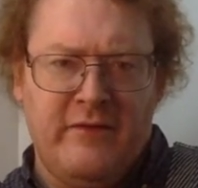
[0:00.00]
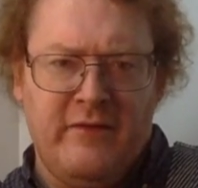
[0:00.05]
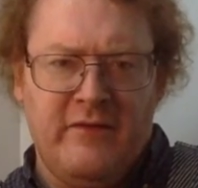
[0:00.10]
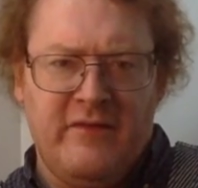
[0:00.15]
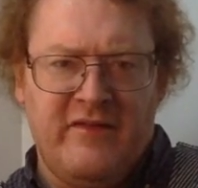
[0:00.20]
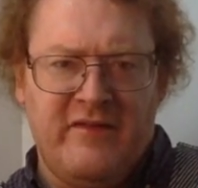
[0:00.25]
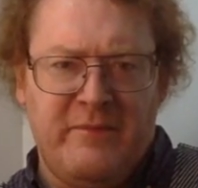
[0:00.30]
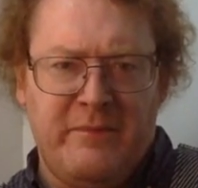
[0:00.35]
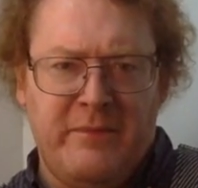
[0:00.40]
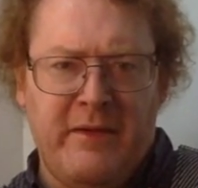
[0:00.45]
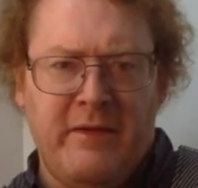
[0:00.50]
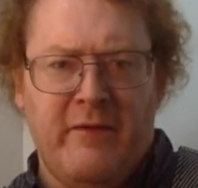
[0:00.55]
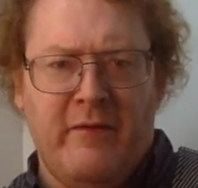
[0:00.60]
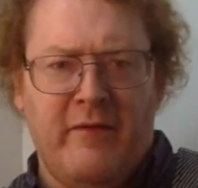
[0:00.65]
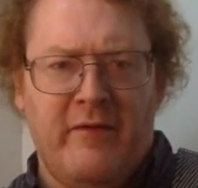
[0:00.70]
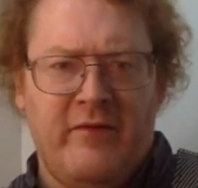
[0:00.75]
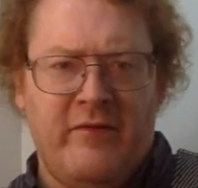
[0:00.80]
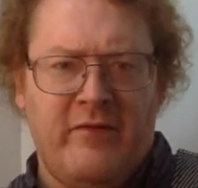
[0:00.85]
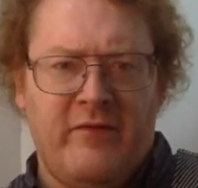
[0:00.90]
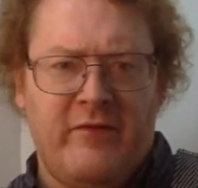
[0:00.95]

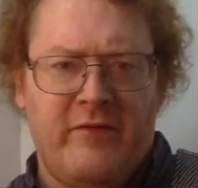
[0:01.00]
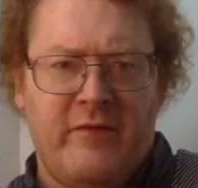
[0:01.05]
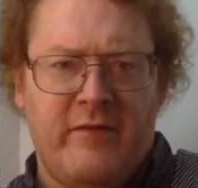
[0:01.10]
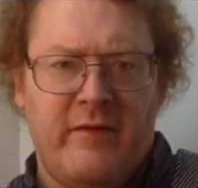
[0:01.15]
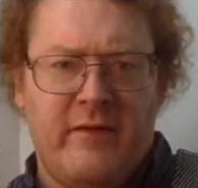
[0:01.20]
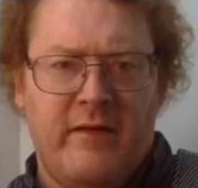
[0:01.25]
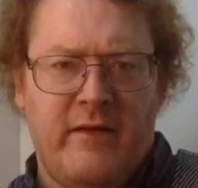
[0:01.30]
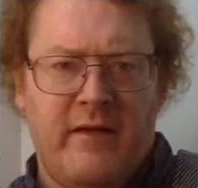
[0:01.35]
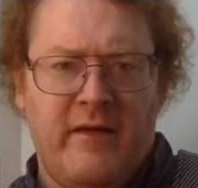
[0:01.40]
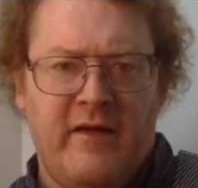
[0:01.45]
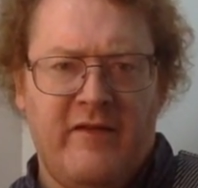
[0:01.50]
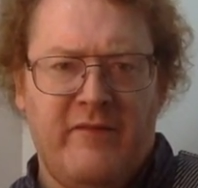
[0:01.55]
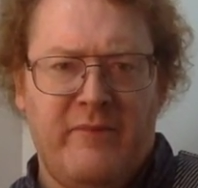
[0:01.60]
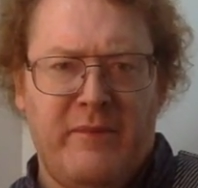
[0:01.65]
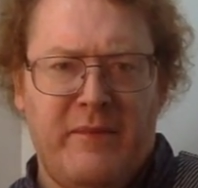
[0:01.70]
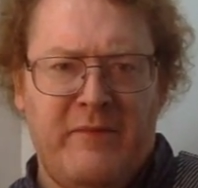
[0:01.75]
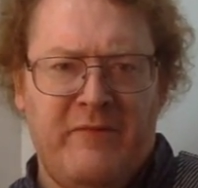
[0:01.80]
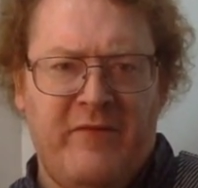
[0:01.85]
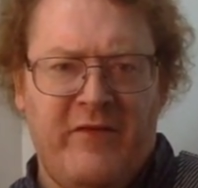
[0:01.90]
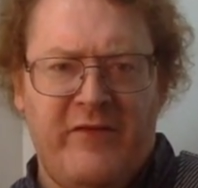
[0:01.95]
spirits have
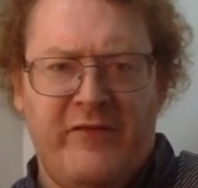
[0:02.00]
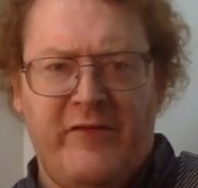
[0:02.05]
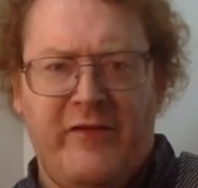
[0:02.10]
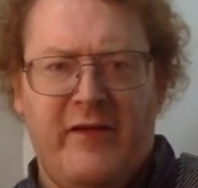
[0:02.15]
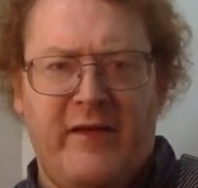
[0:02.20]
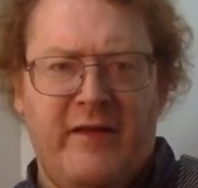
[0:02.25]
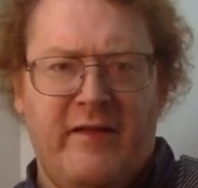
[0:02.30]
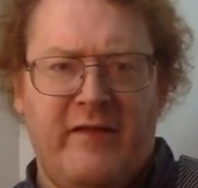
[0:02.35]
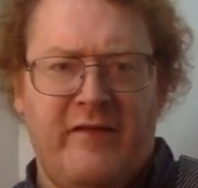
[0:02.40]
been visiting